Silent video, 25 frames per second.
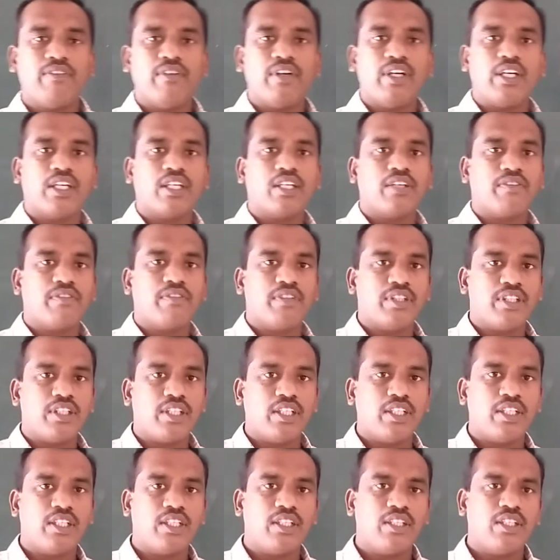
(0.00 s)
worked with
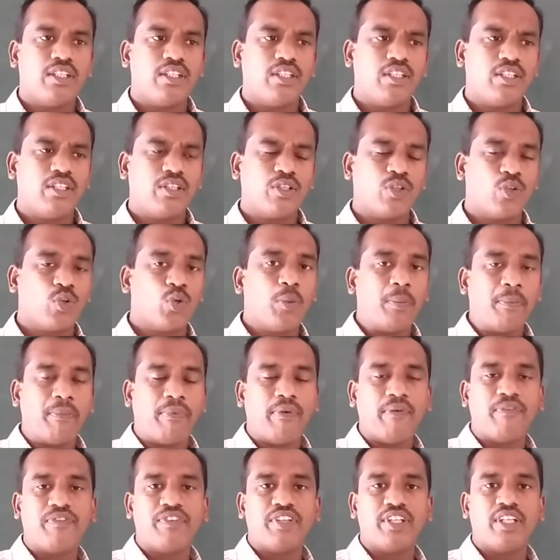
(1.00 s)
the group
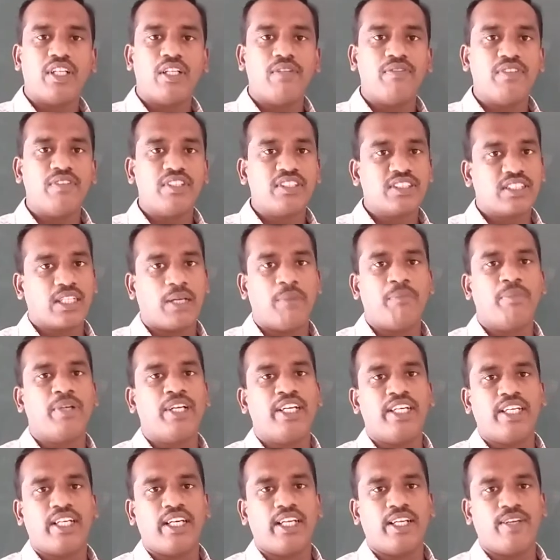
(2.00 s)
15 elements
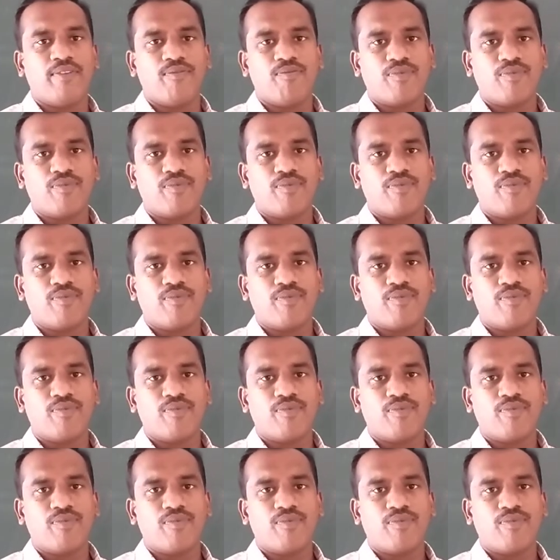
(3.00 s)
completely.